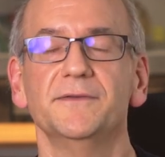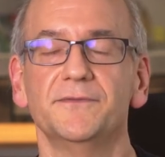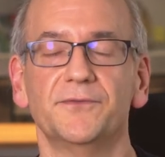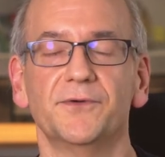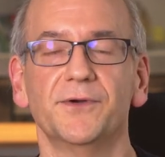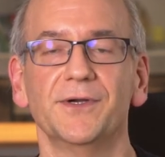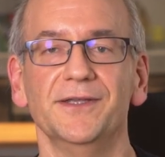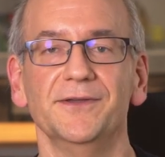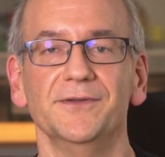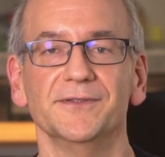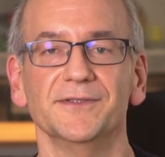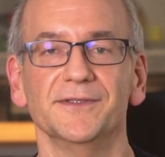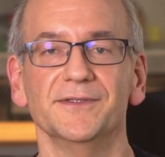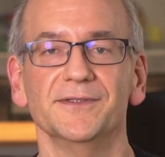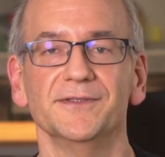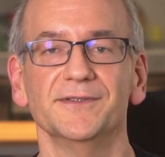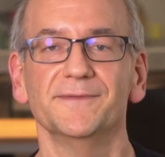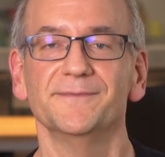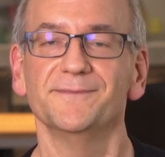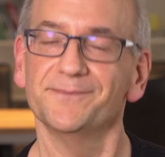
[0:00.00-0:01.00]
for
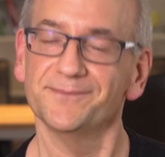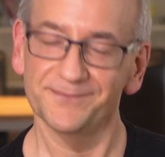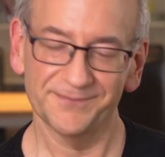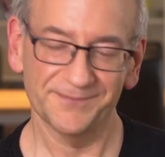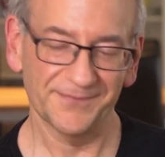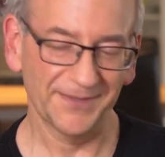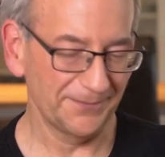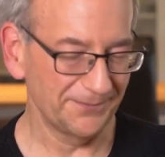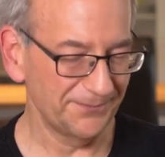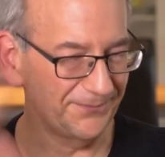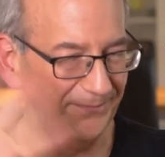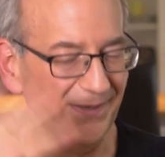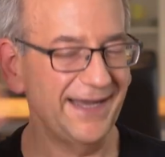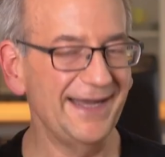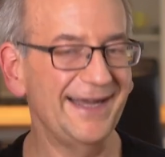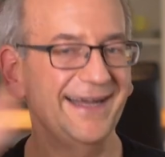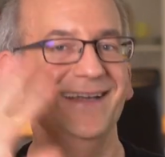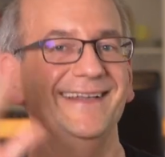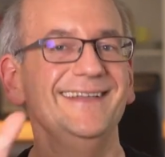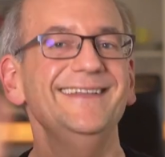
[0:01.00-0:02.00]
users.
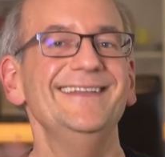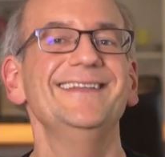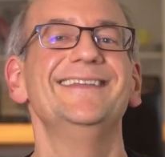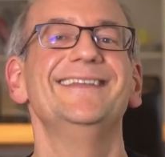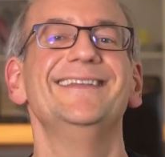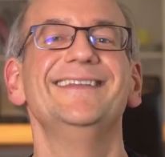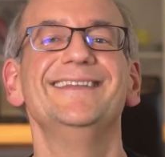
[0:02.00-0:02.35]
Bye!